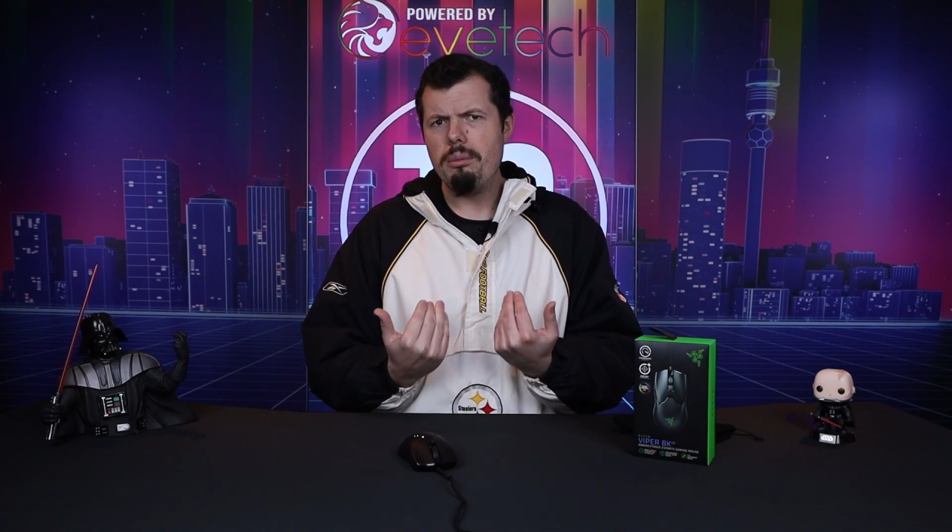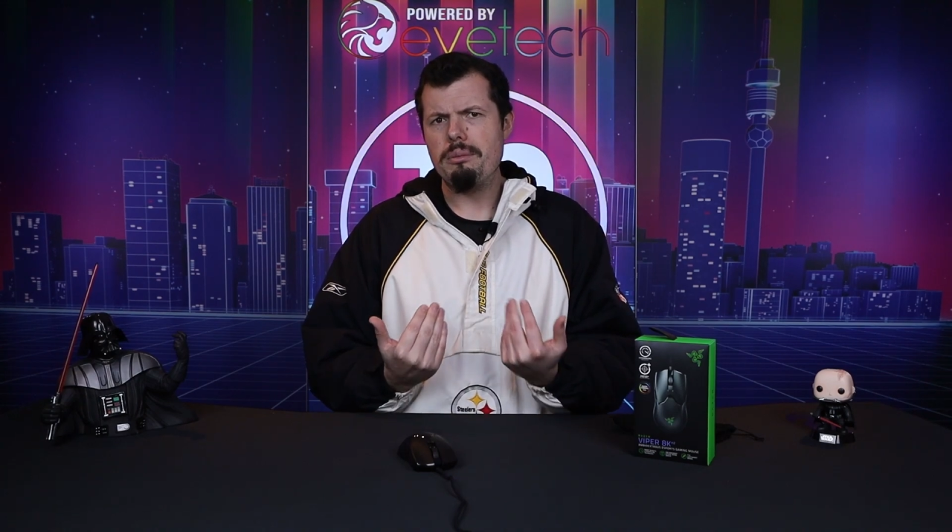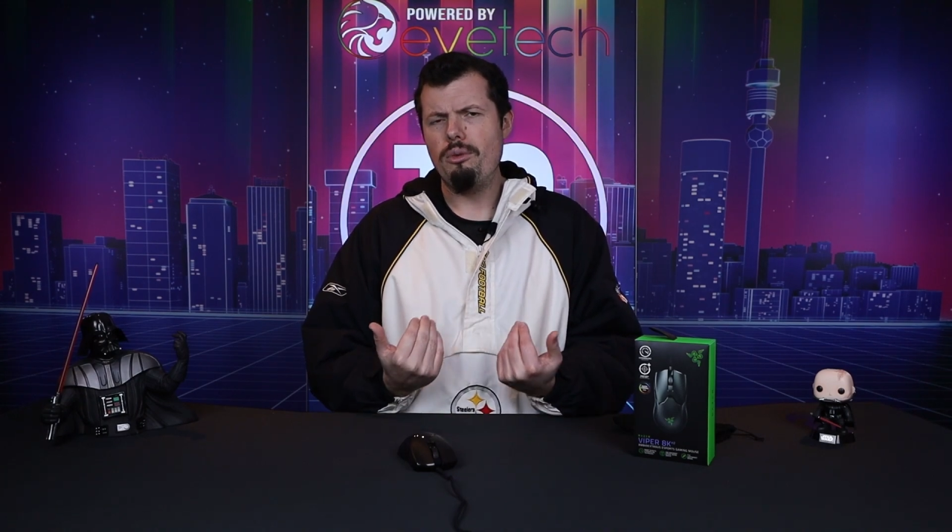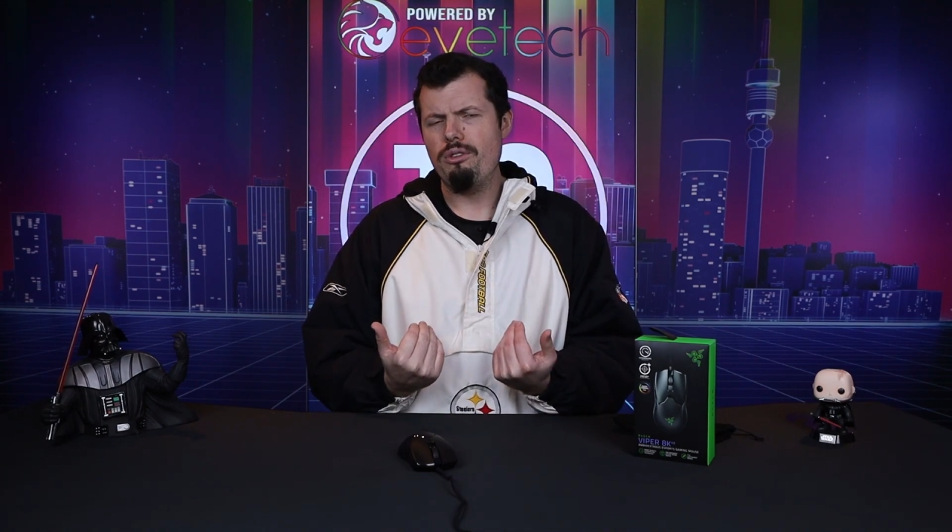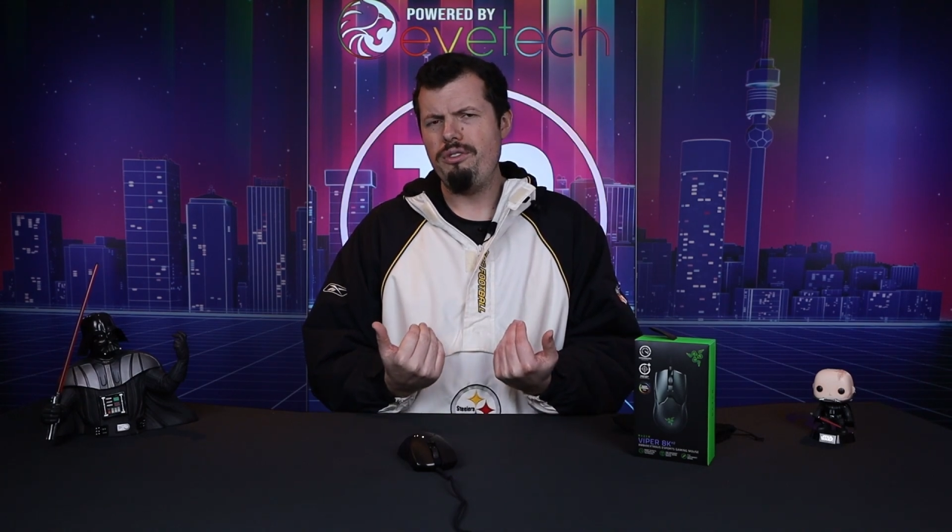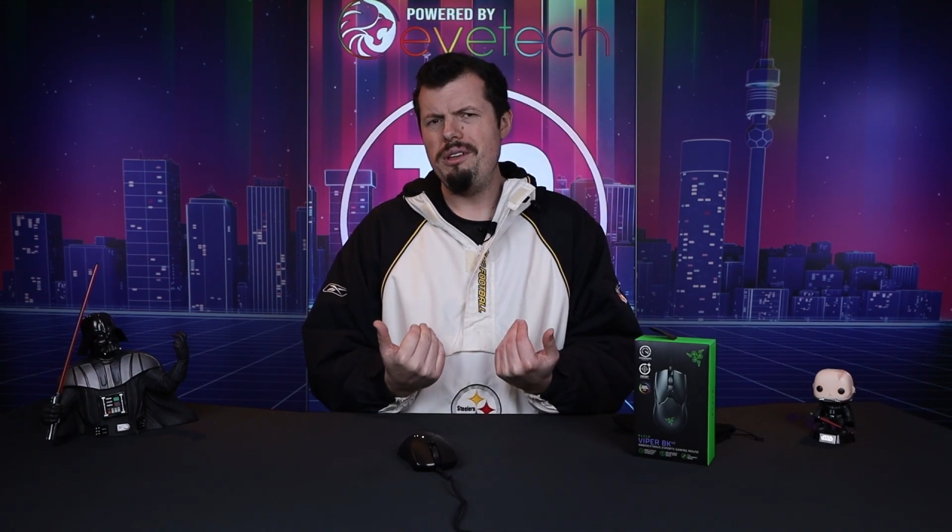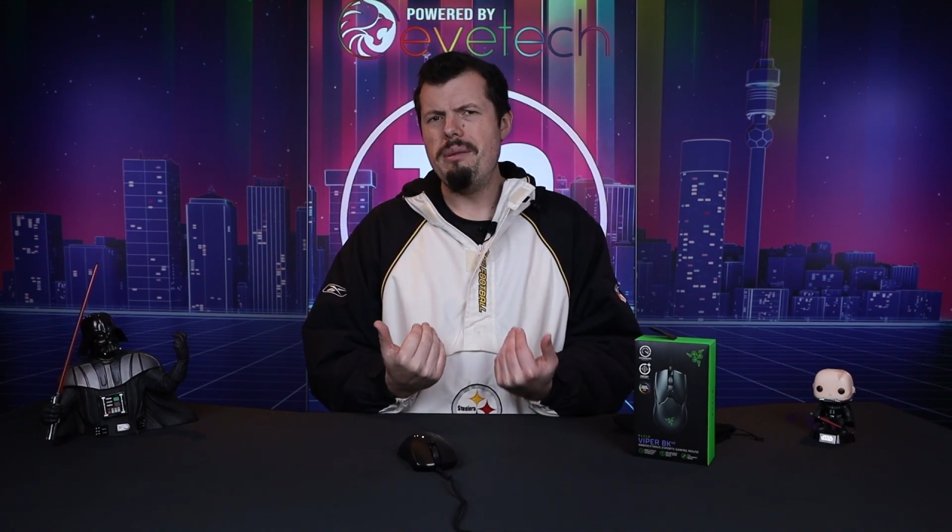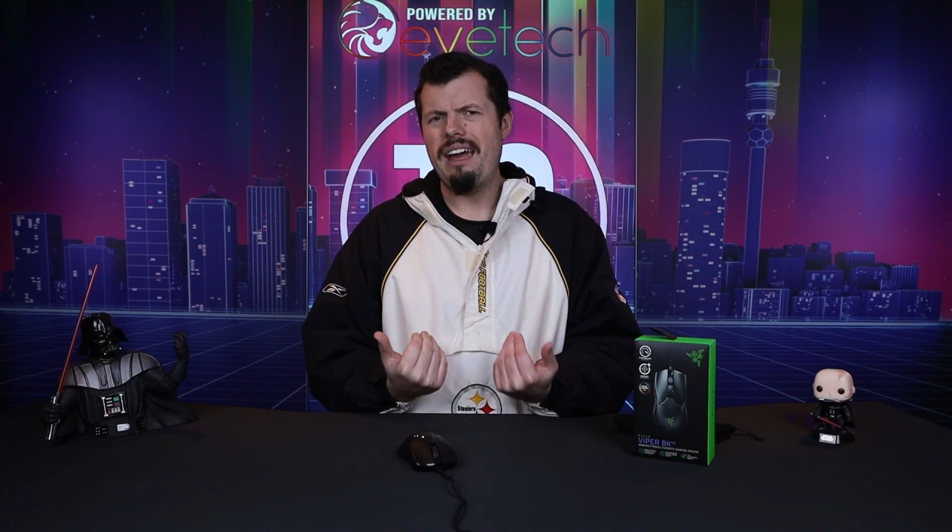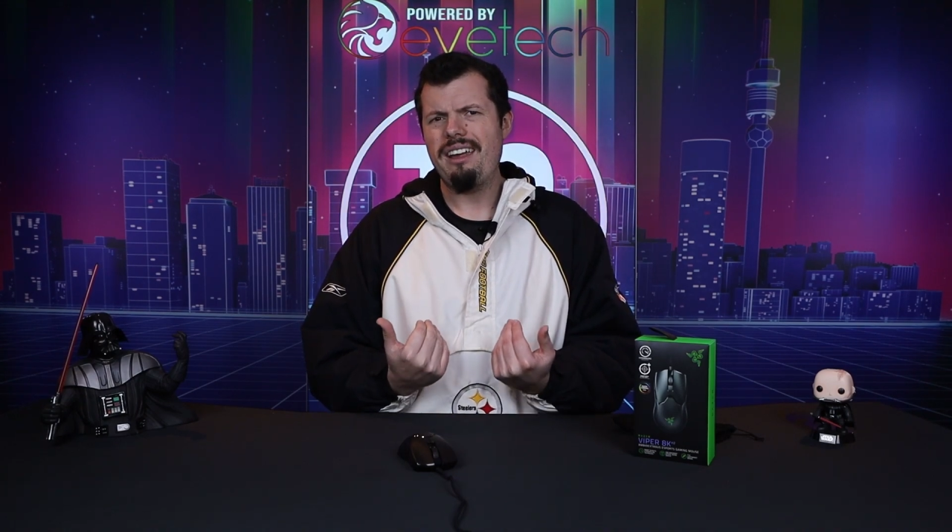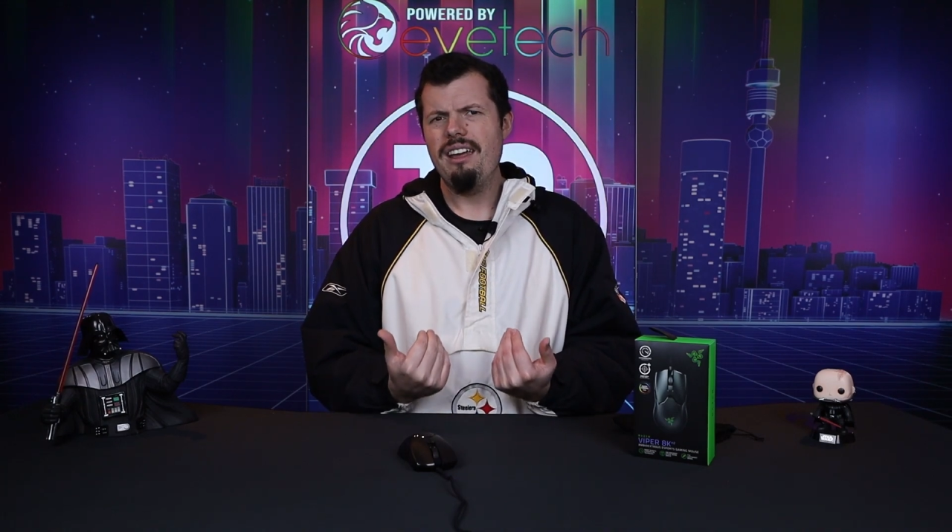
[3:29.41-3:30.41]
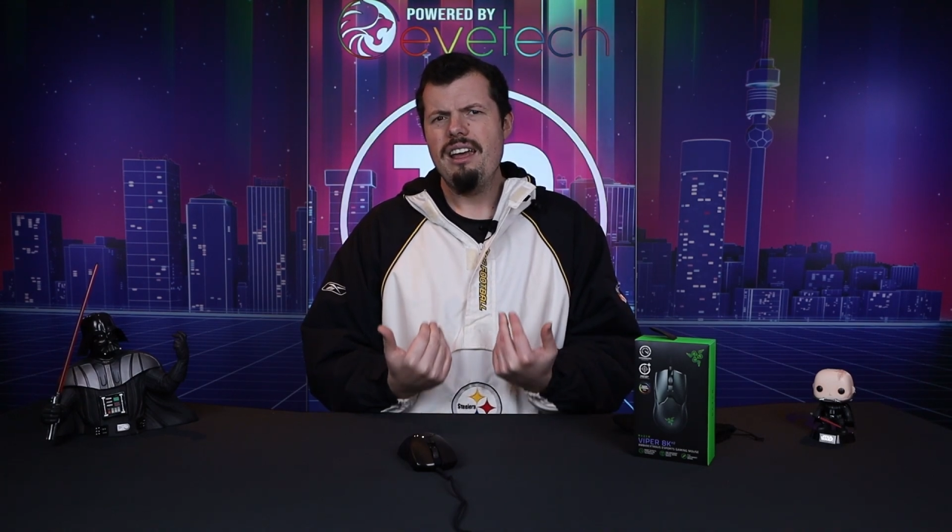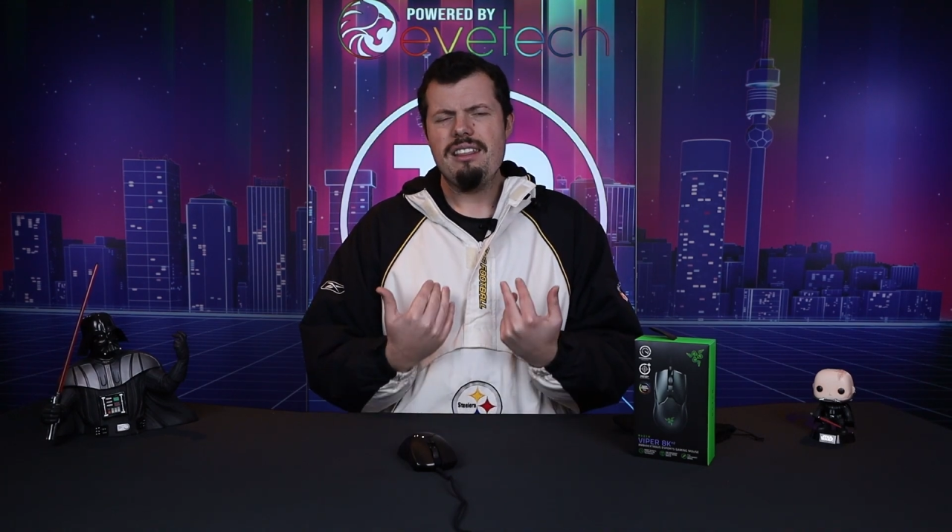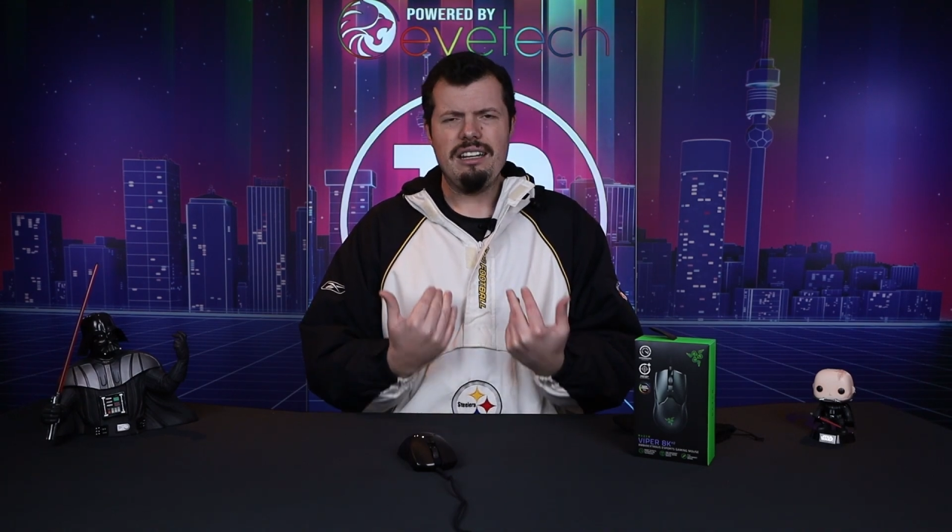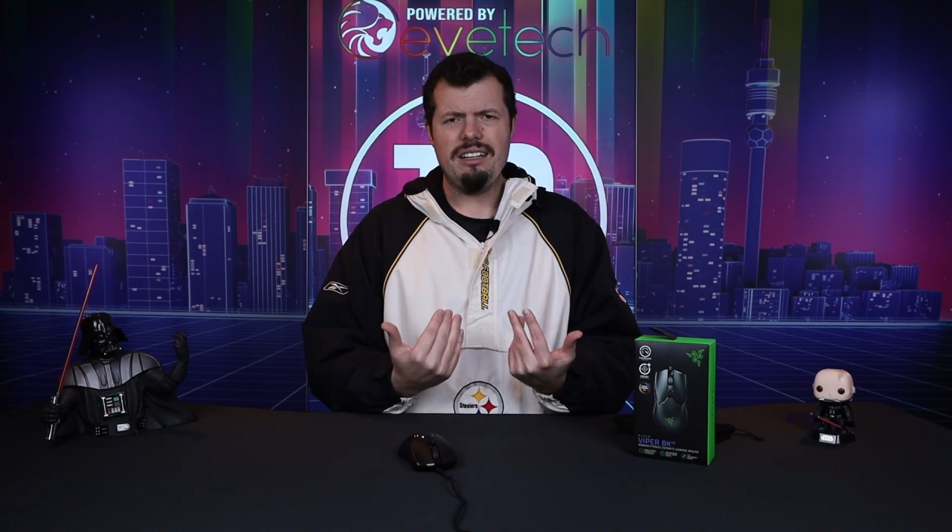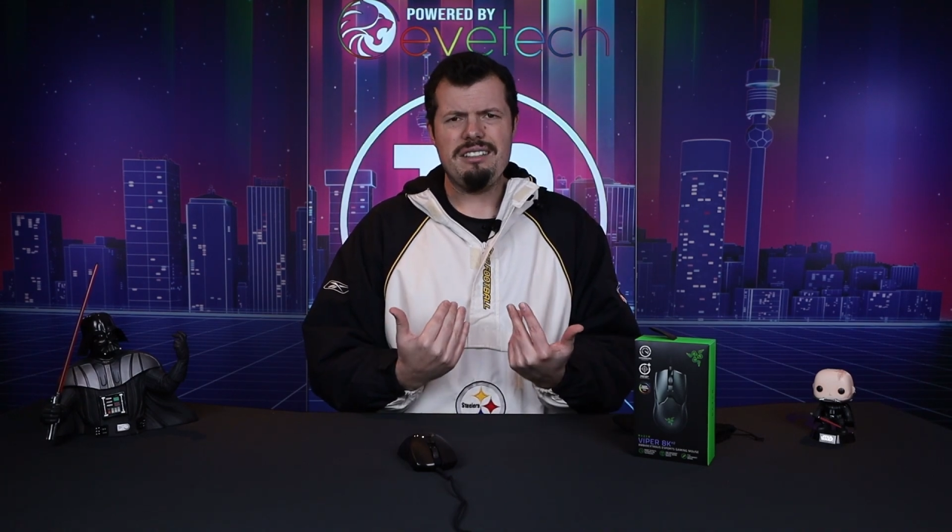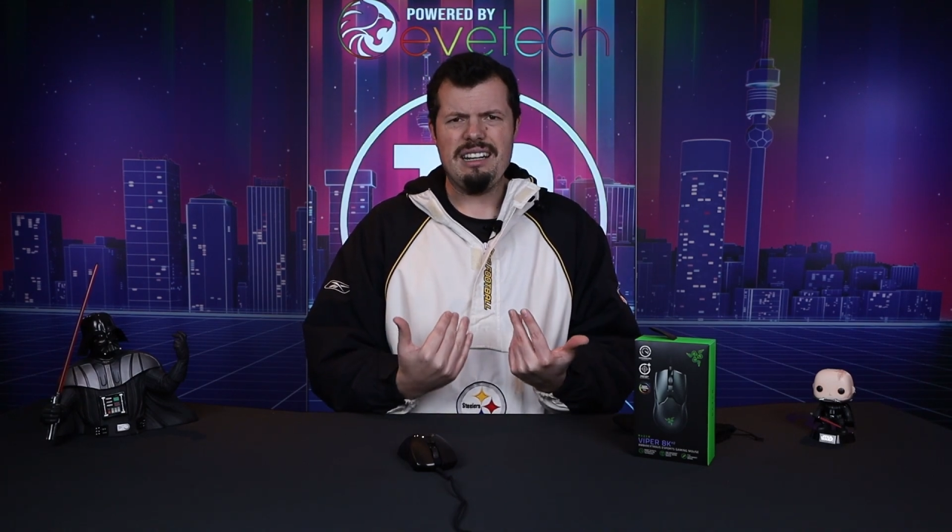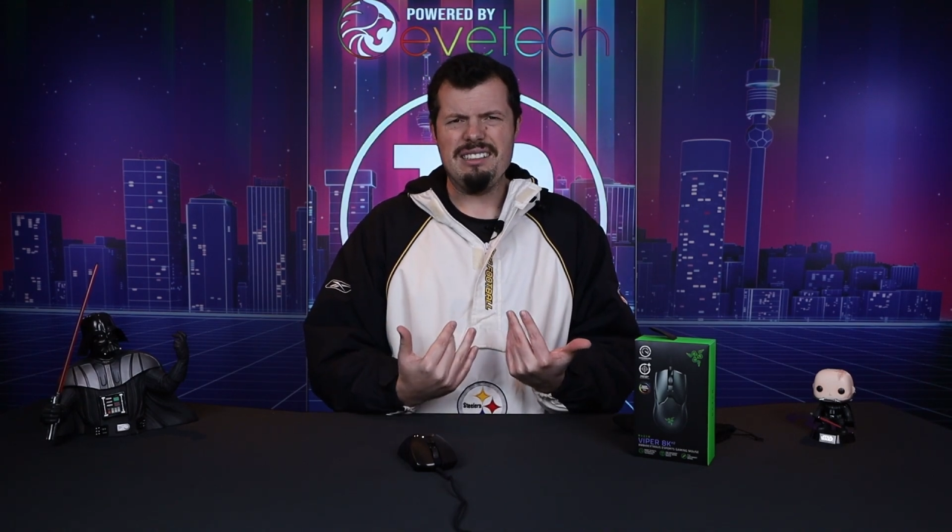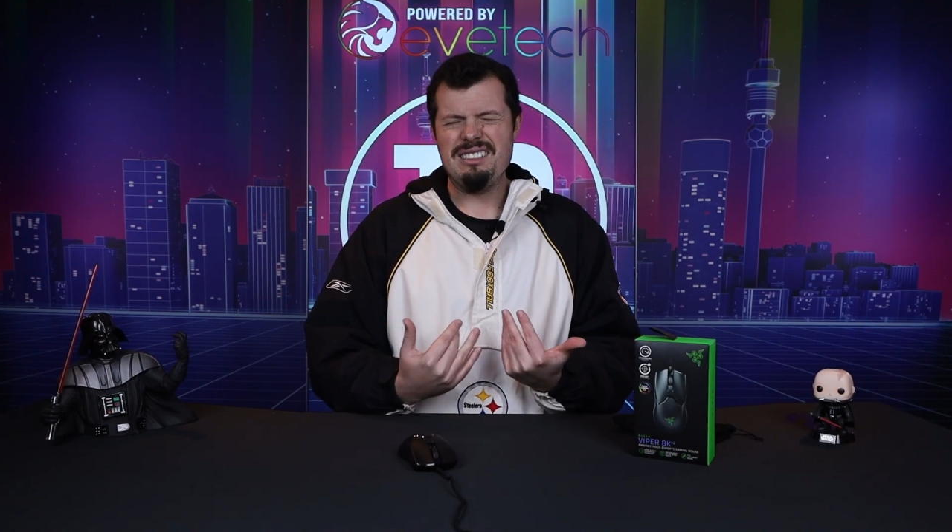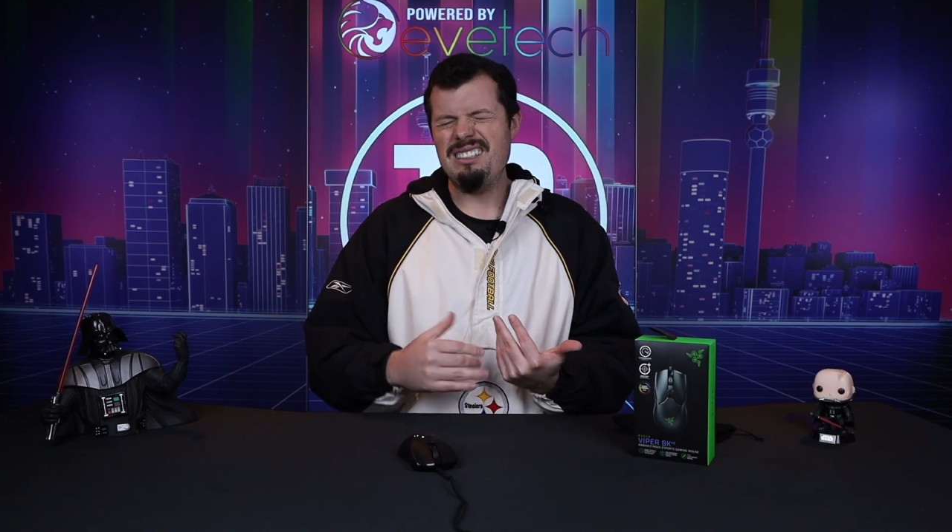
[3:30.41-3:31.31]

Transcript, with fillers: bit more feedback than it does.